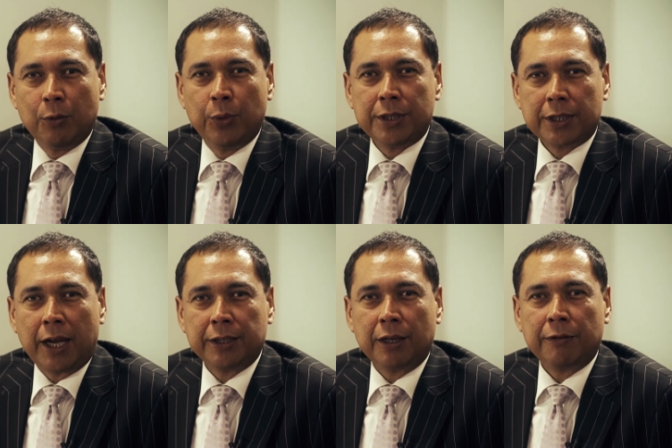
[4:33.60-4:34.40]
we
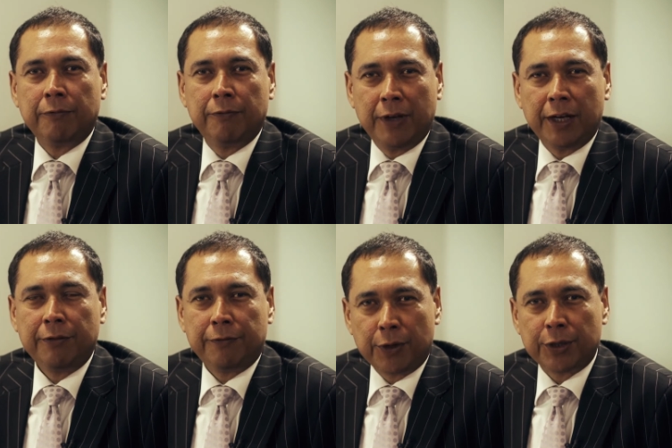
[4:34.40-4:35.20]
signed our very
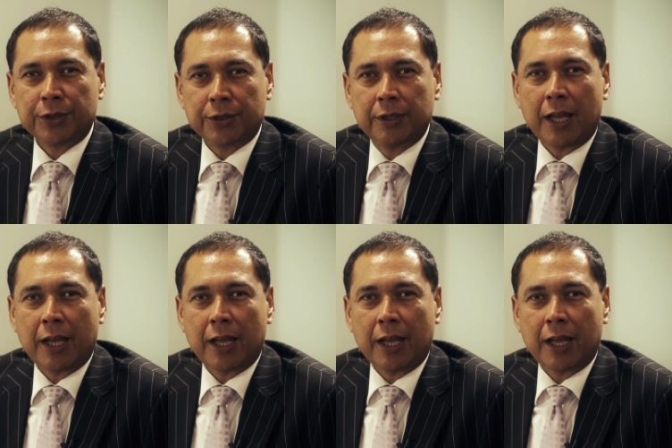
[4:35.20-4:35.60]
first